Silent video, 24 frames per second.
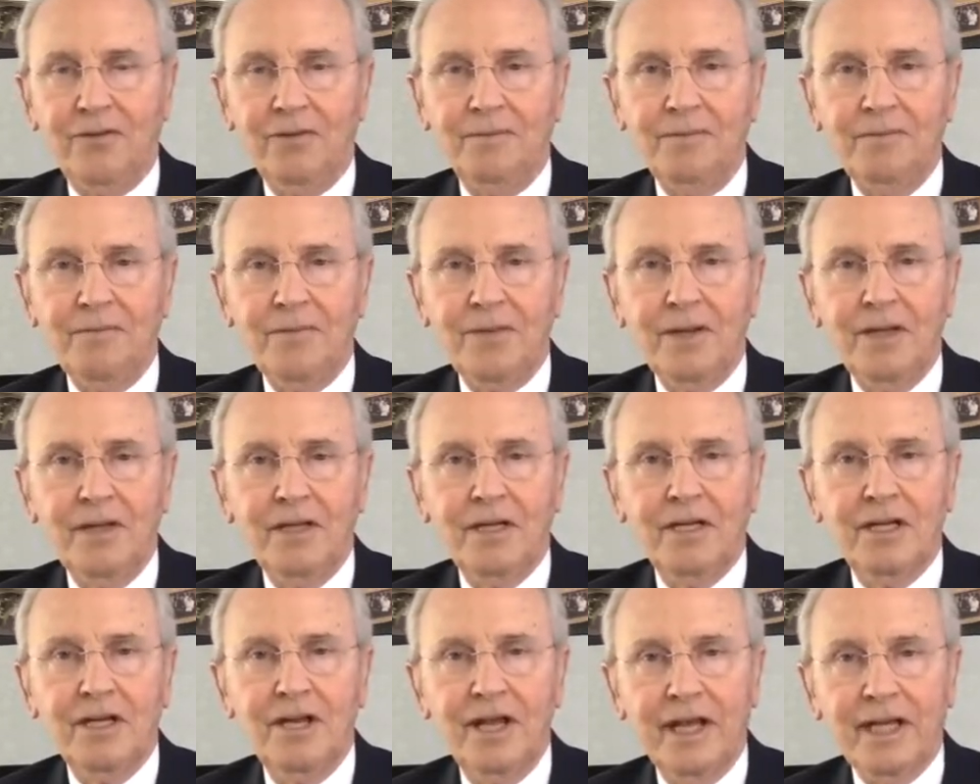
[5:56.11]
them,
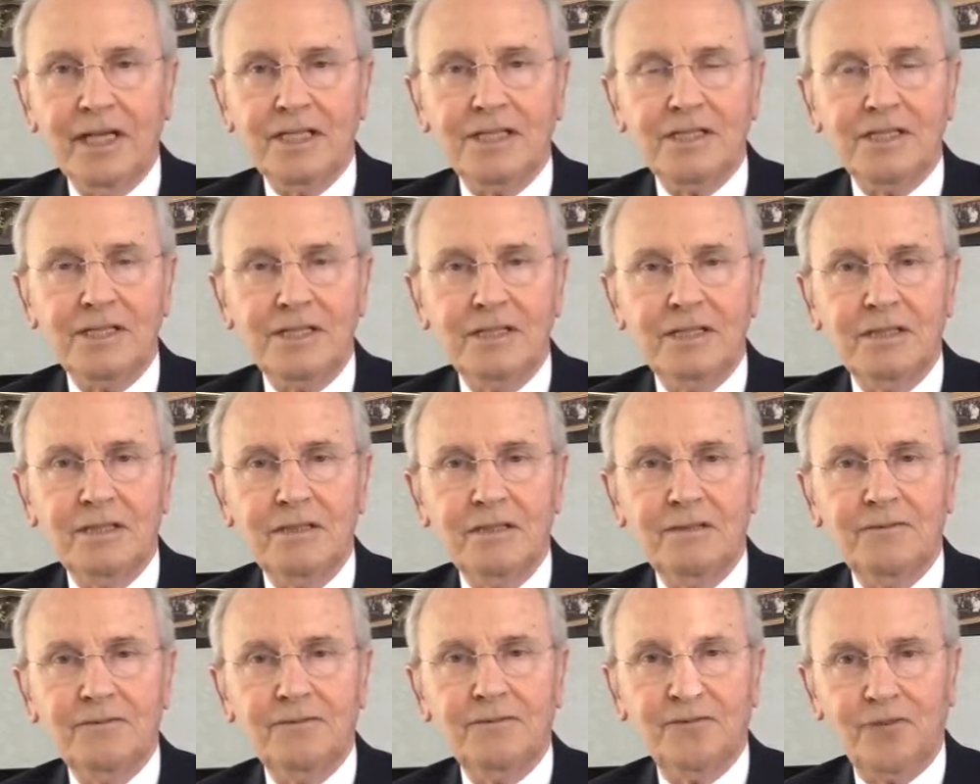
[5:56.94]
next
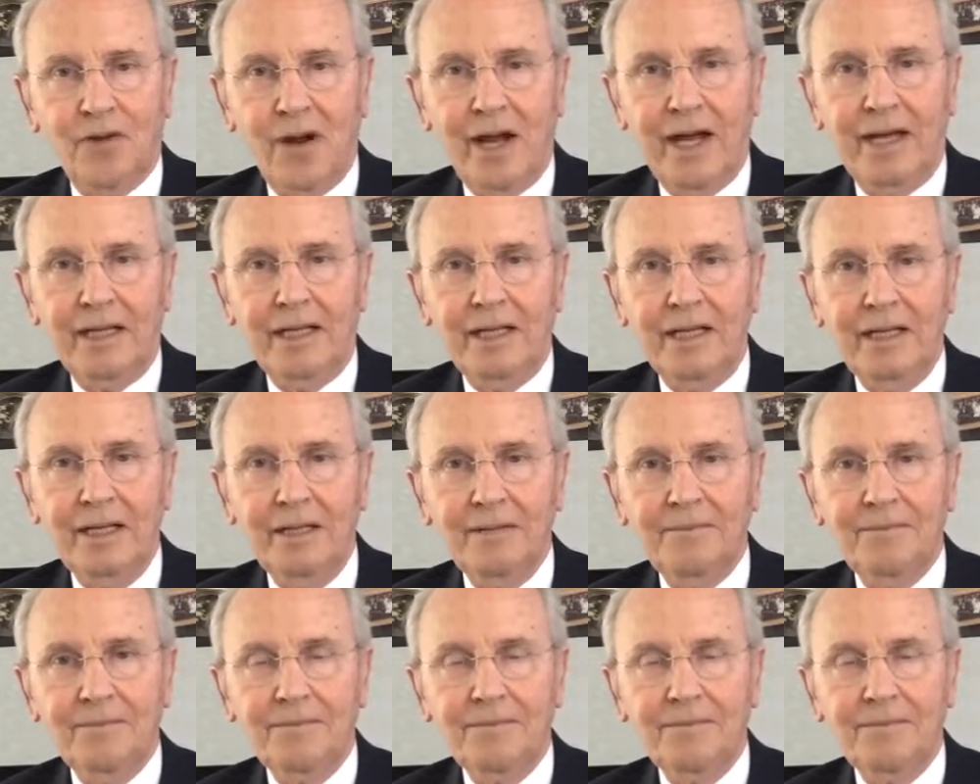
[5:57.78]
Friday